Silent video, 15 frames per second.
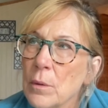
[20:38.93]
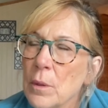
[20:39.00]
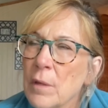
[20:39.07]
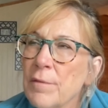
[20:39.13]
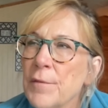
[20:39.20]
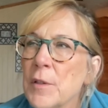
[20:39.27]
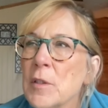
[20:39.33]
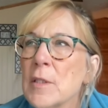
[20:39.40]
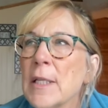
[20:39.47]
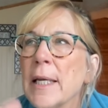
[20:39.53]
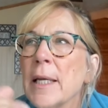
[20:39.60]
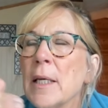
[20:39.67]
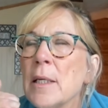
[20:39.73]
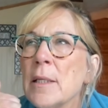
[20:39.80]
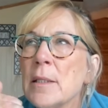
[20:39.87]
it feels
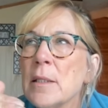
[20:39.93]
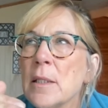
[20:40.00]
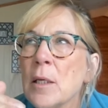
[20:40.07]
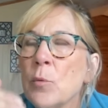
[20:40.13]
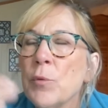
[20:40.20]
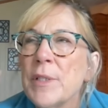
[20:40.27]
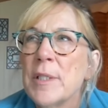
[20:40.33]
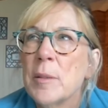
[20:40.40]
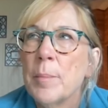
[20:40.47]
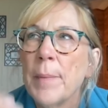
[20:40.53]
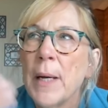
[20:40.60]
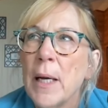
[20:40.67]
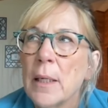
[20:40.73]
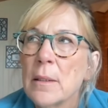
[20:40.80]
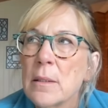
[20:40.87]
like it's in
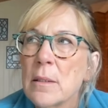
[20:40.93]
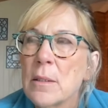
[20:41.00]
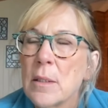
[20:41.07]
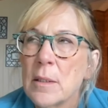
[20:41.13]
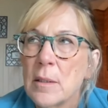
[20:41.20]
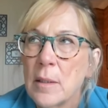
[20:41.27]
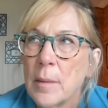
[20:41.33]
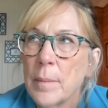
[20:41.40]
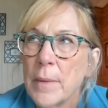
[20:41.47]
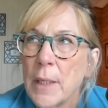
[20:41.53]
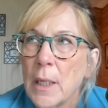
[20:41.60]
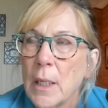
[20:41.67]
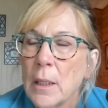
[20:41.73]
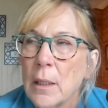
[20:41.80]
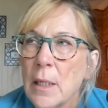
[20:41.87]
response to
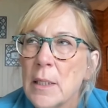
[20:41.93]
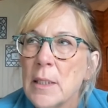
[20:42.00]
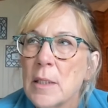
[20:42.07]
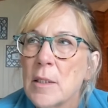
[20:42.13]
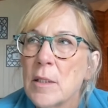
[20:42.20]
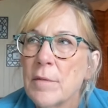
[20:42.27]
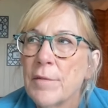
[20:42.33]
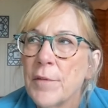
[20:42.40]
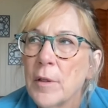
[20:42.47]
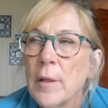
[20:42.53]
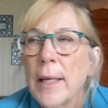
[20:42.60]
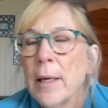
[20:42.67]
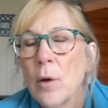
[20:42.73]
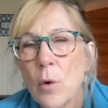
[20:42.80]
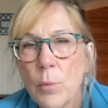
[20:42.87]
something. It doesn't feel
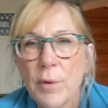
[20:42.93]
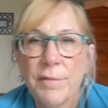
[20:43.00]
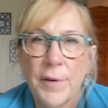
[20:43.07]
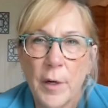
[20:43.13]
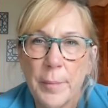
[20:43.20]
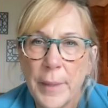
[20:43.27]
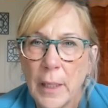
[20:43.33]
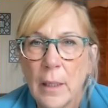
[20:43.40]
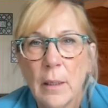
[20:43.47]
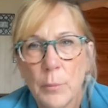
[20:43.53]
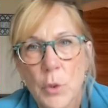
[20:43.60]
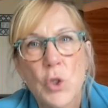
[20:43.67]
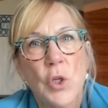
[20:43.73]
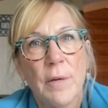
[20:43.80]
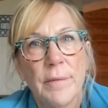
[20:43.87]
like, oh, we're farming and
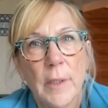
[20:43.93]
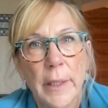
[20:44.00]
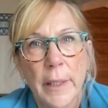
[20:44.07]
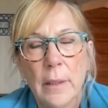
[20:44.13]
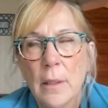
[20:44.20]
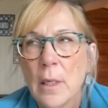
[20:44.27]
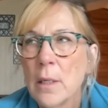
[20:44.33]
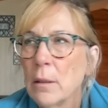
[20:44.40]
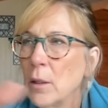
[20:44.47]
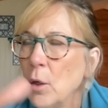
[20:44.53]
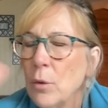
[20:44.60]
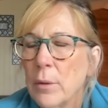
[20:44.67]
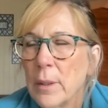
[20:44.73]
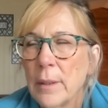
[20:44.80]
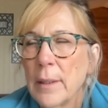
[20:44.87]
I'm shoveling.
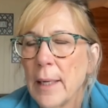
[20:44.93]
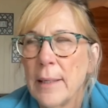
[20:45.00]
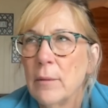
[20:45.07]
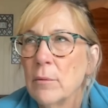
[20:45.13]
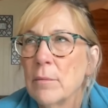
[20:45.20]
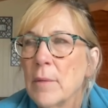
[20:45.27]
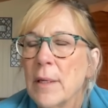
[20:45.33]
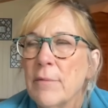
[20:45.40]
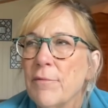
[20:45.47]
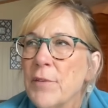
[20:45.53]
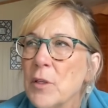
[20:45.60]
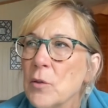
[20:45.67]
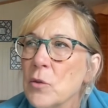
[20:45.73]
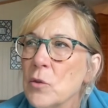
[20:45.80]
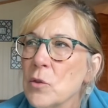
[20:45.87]
No, I don't. It
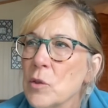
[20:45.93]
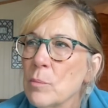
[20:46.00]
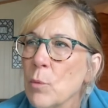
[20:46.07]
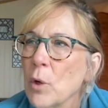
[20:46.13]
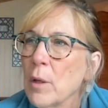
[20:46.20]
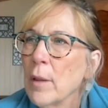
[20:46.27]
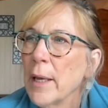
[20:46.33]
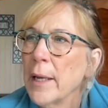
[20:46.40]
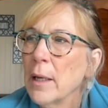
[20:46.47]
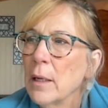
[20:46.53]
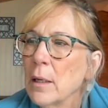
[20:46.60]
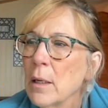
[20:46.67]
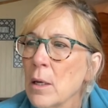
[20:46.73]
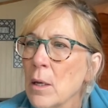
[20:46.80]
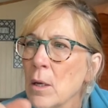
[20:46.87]
feels more
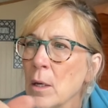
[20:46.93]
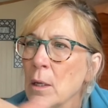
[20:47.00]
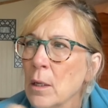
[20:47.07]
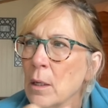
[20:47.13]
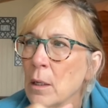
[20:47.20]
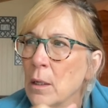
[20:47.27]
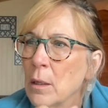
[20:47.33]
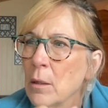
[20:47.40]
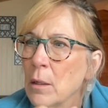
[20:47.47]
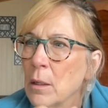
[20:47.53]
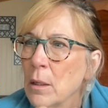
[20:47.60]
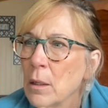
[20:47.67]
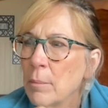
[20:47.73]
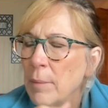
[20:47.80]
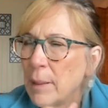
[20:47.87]
like
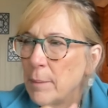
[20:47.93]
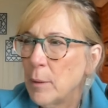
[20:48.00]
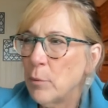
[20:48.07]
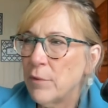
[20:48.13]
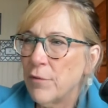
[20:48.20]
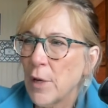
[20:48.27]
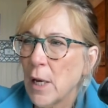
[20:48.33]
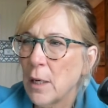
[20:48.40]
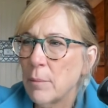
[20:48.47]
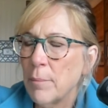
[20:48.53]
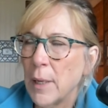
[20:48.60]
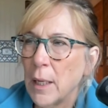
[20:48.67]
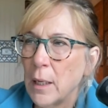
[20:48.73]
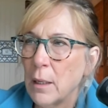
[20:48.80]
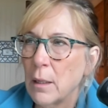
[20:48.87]
maybe we've got to
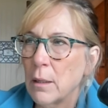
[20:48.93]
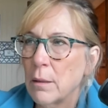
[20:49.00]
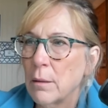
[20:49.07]
make